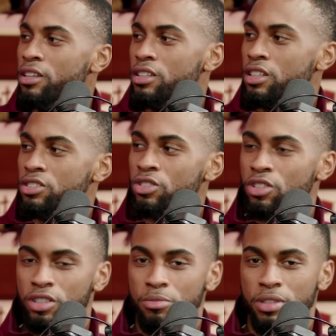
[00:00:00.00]
Because, you know,
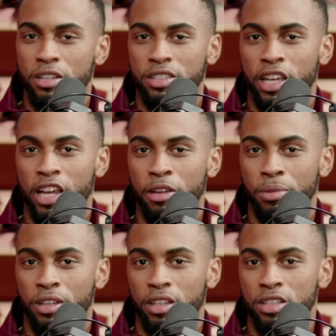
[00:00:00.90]
sometimes the game
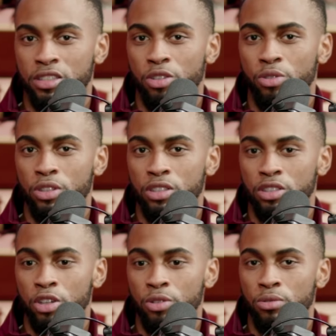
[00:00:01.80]
plan doesn't always
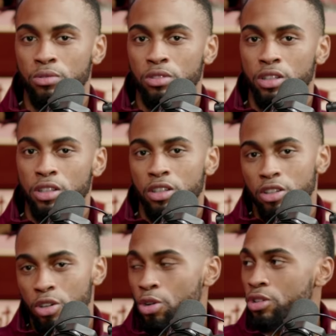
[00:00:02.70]
go
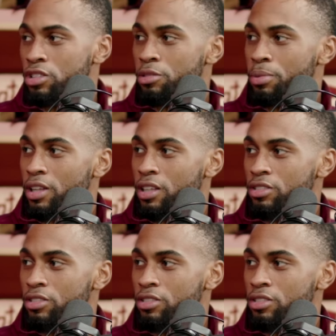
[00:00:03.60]
according to plan.